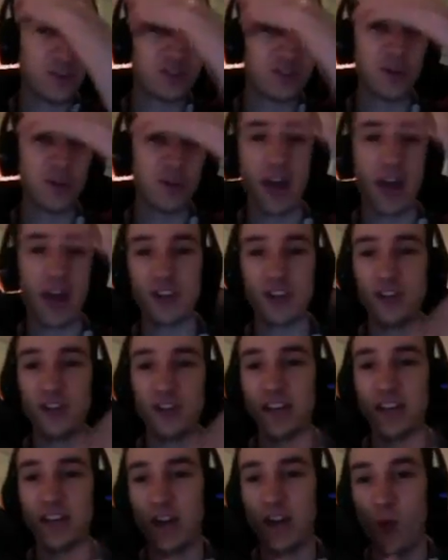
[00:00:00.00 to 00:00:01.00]
I do need to get a
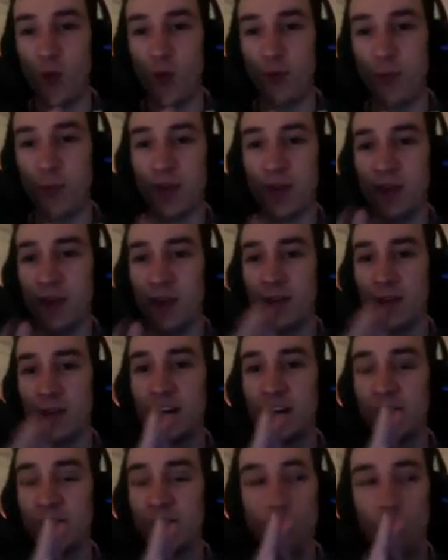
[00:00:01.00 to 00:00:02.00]
webcam. I need to get a
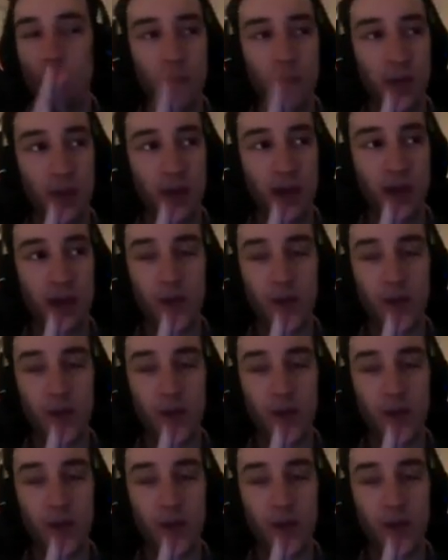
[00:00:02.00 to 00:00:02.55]
webcam.